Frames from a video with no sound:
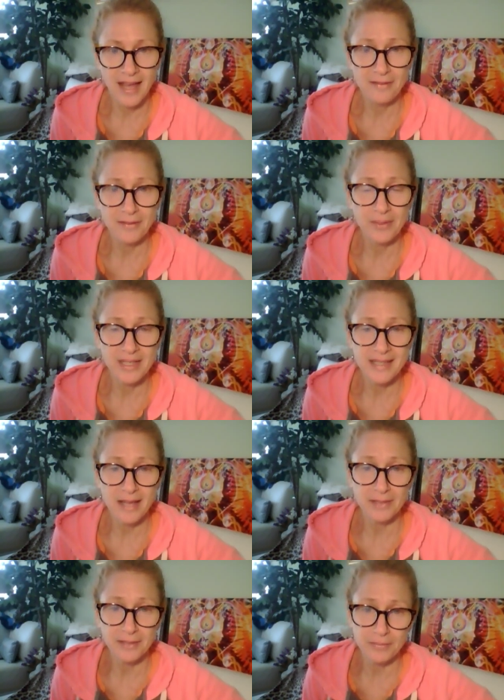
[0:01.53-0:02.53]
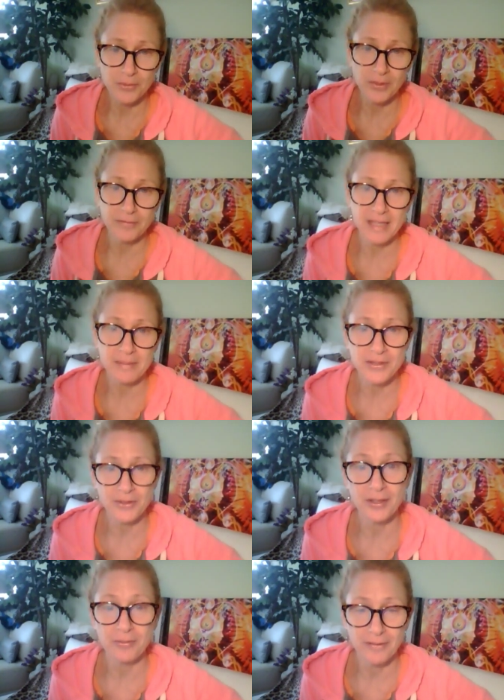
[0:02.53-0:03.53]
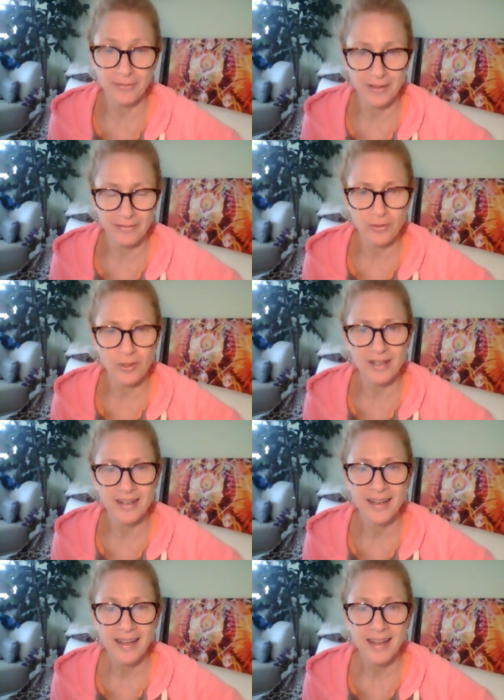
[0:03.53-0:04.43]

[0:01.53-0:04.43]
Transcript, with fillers: Hi everyone, it's Evelyn from Twin Flames thirty-three forty-four.